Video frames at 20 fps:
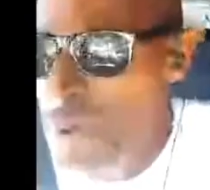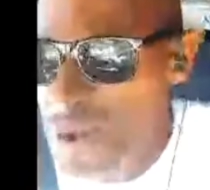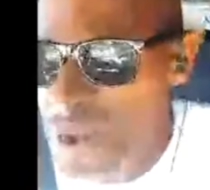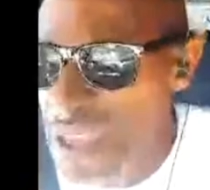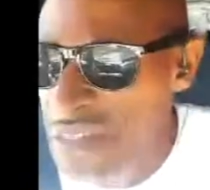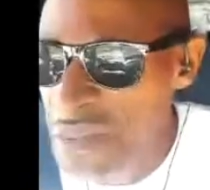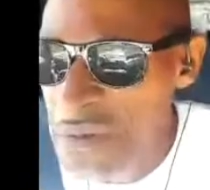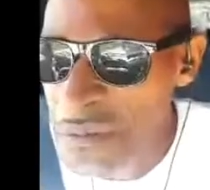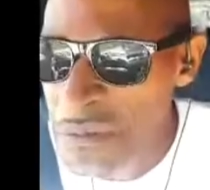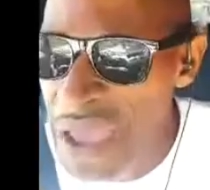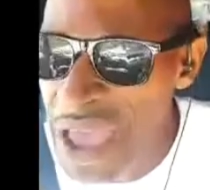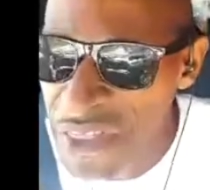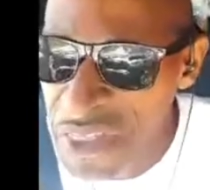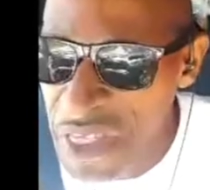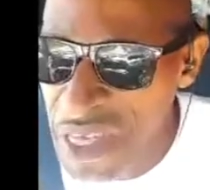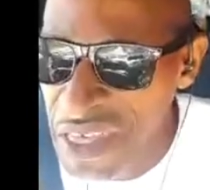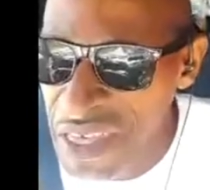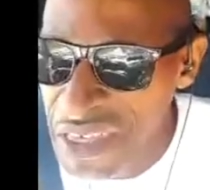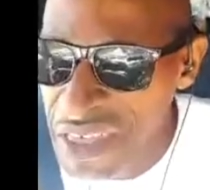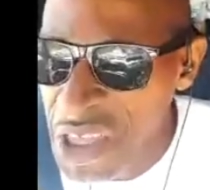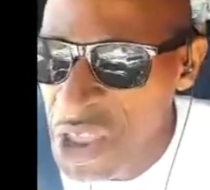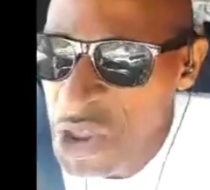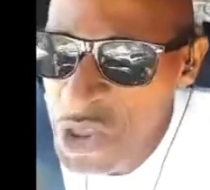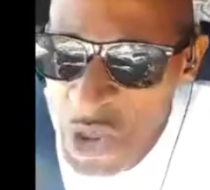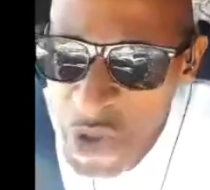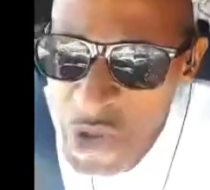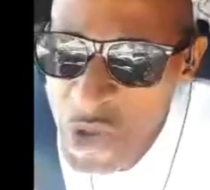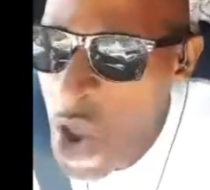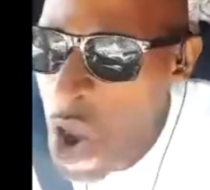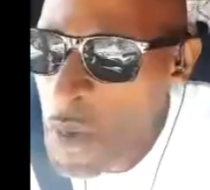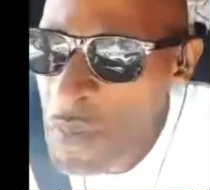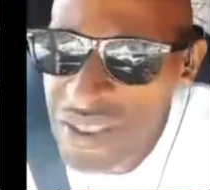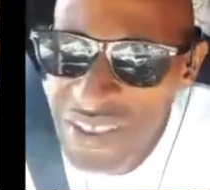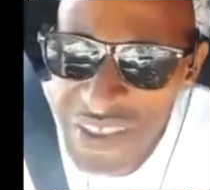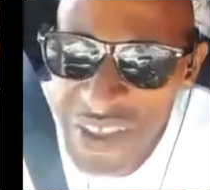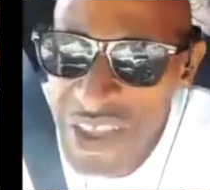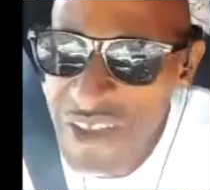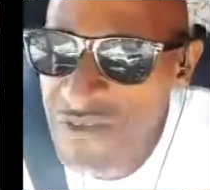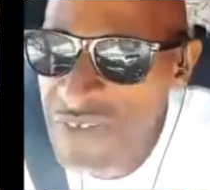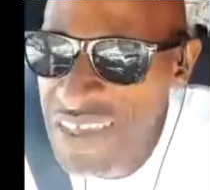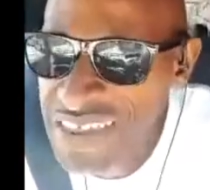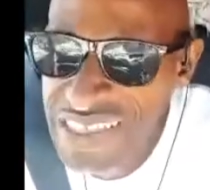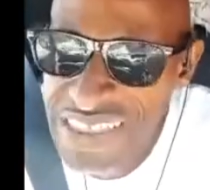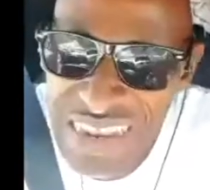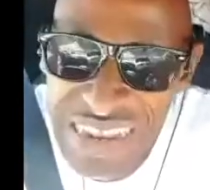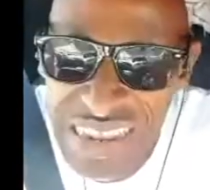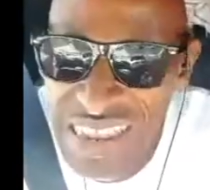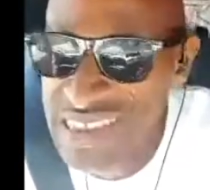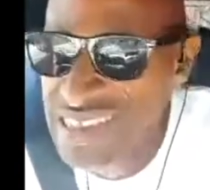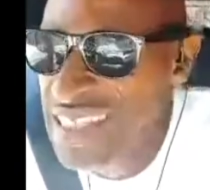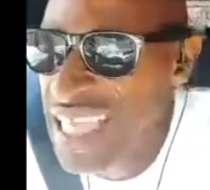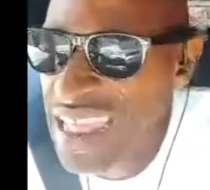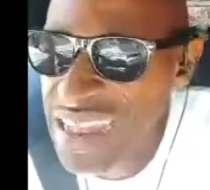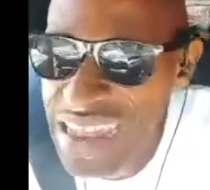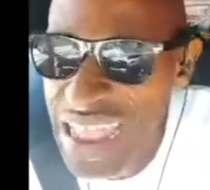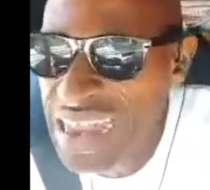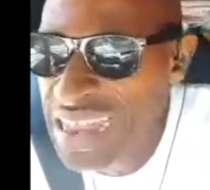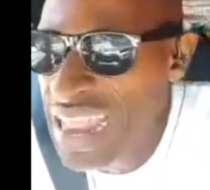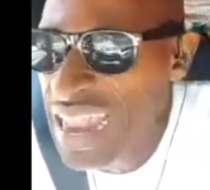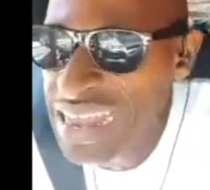another mother, you told me to invest in this, that,